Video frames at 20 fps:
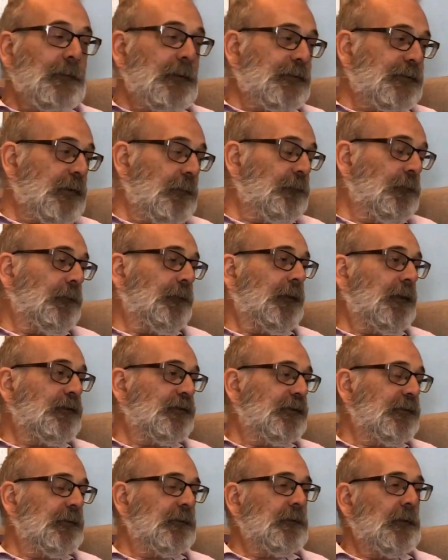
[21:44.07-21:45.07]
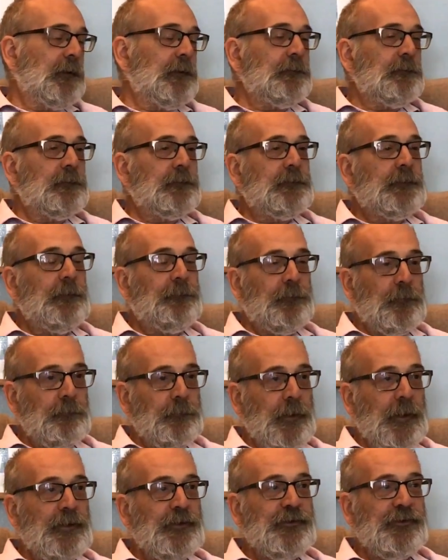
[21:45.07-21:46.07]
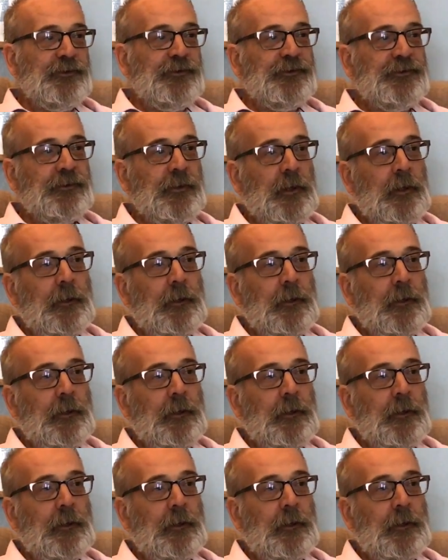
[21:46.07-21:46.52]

I think it's different things in, in different places.